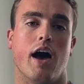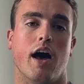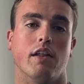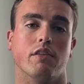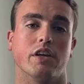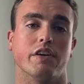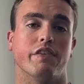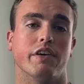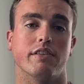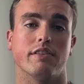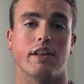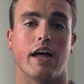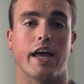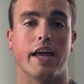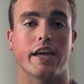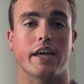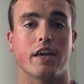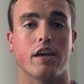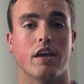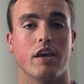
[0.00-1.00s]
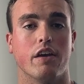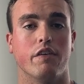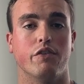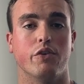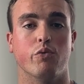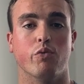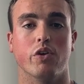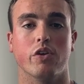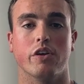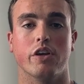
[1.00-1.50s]
Leave a like if you
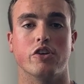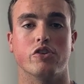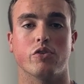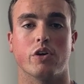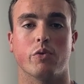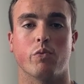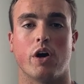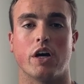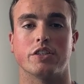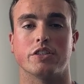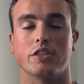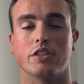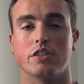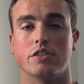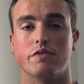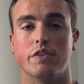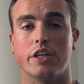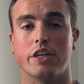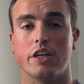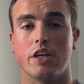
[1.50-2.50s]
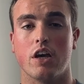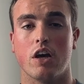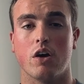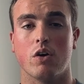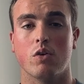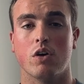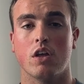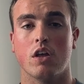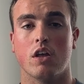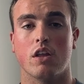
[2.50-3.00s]
really enjoyed watching this
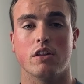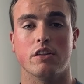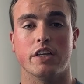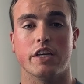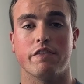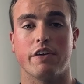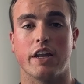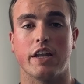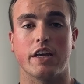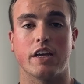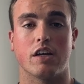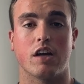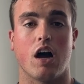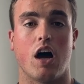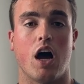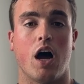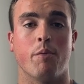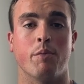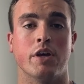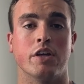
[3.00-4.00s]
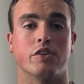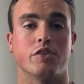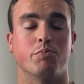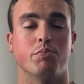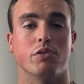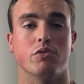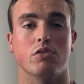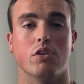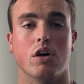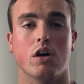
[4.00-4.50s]
video. Leave any comments
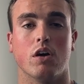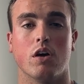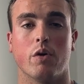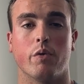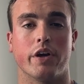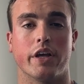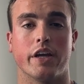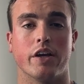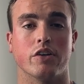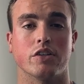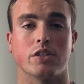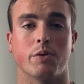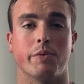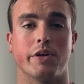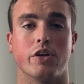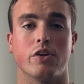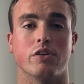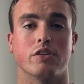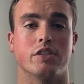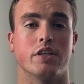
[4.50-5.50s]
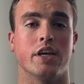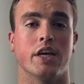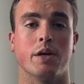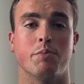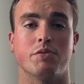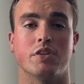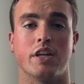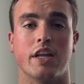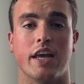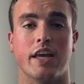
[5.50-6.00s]
below. I wanna hear some of your
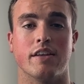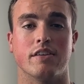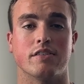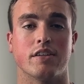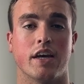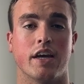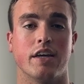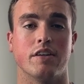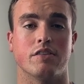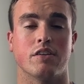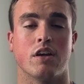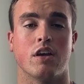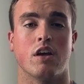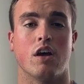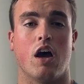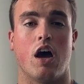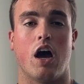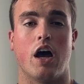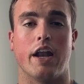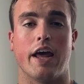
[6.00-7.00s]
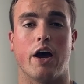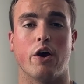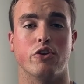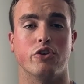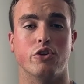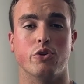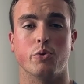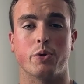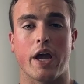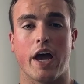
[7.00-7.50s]
tips and insights on how
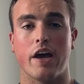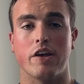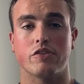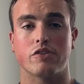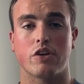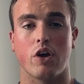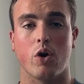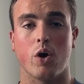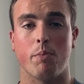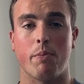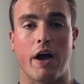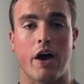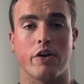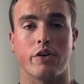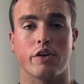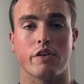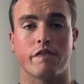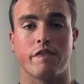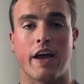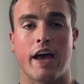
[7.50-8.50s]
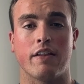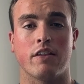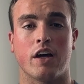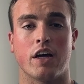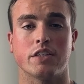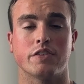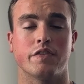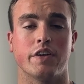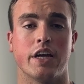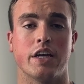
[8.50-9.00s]
you guys go about your fat
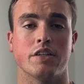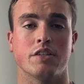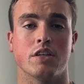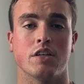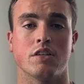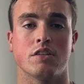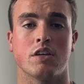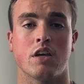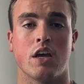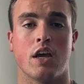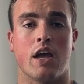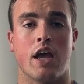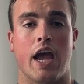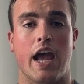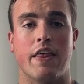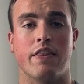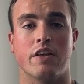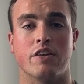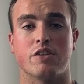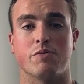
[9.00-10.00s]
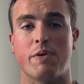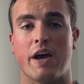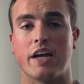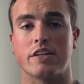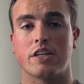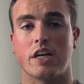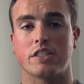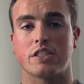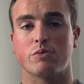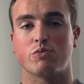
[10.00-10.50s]
loss phases. And then smash
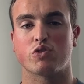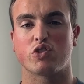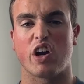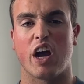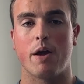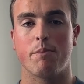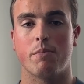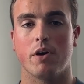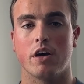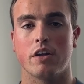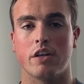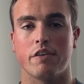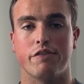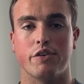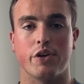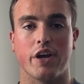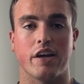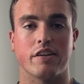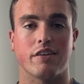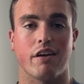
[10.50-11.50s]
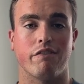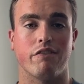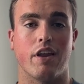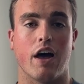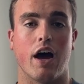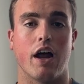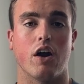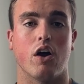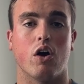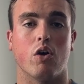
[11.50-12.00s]
that subscribe button if you guys have
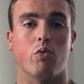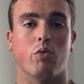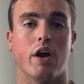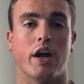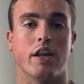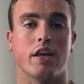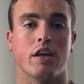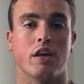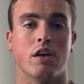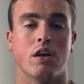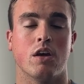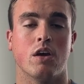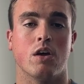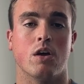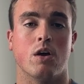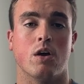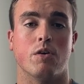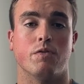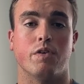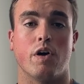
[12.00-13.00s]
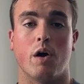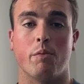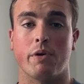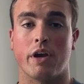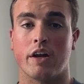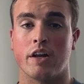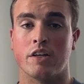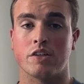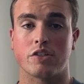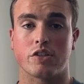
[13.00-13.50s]
not already. Follow me
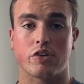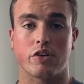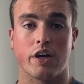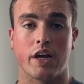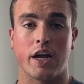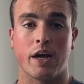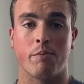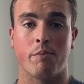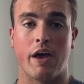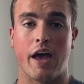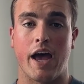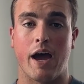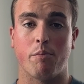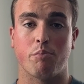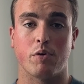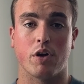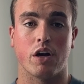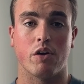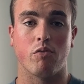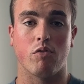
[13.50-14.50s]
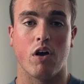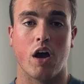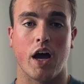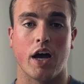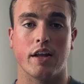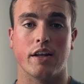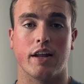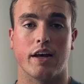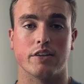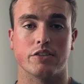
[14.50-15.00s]
on Instagram
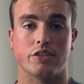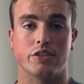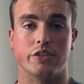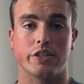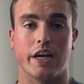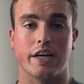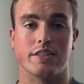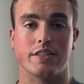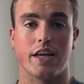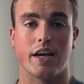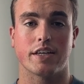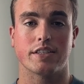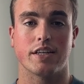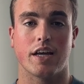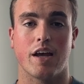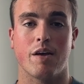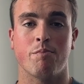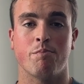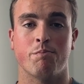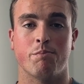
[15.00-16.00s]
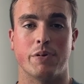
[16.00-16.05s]
@BrandonRott, and I'll see you guys next time.